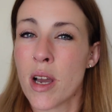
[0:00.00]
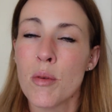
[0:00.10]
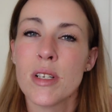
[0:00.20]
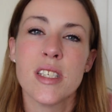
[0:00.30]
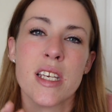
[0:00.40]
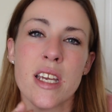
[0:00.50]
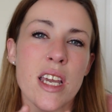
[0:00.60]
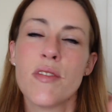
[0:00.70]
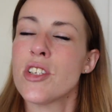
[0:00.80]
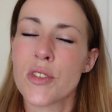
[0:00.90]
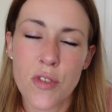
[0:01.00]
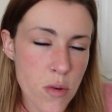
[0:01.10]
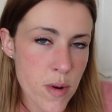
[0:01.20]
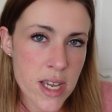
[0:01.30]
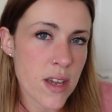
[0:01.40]
I want to see, even just for a
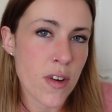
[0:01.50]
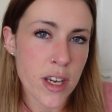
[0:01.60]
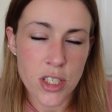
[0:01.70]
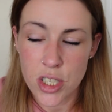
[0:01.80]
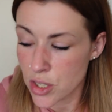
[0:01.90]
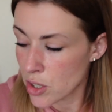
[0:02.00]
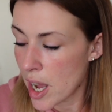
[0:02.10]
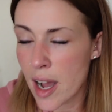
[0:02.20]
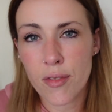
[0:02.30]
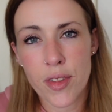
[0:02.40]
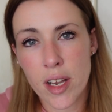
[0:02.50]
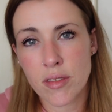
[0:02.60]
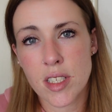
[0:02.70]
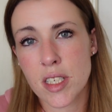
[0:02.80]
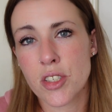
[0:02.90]
week, if I can just not have the
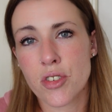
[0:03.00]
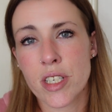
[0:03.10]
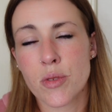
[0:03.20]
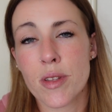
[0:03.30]
after dinner treats,